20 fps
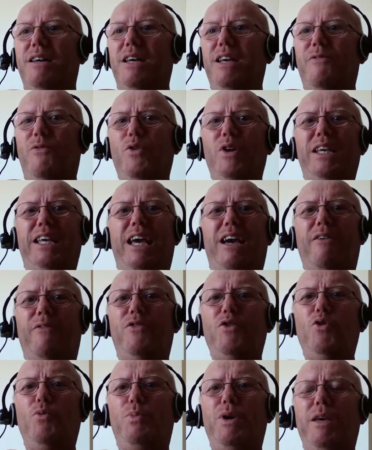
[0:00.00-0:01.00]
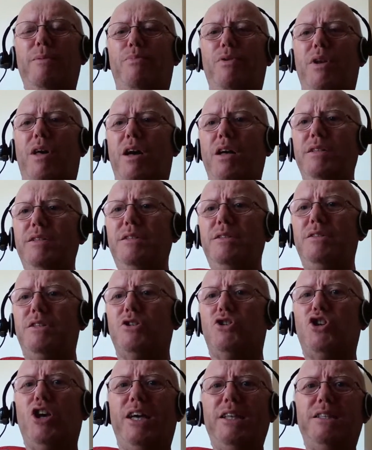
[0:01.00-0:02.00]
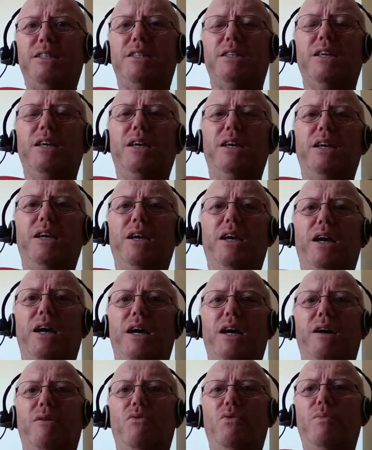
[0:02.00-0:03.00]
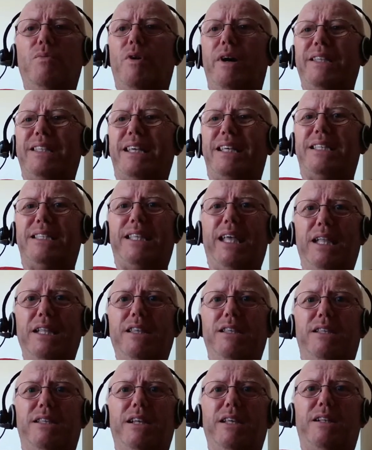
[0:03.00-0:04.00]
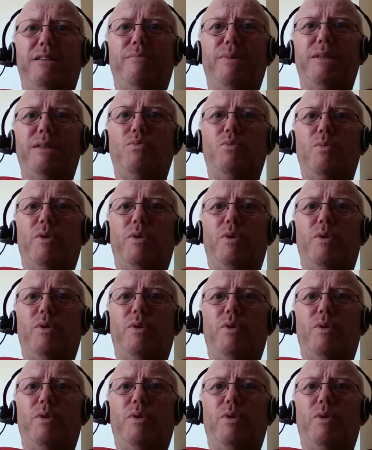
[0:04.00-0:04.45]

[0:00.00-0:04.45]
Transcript: If we can get a few people on to chat, we might extend it a little bit.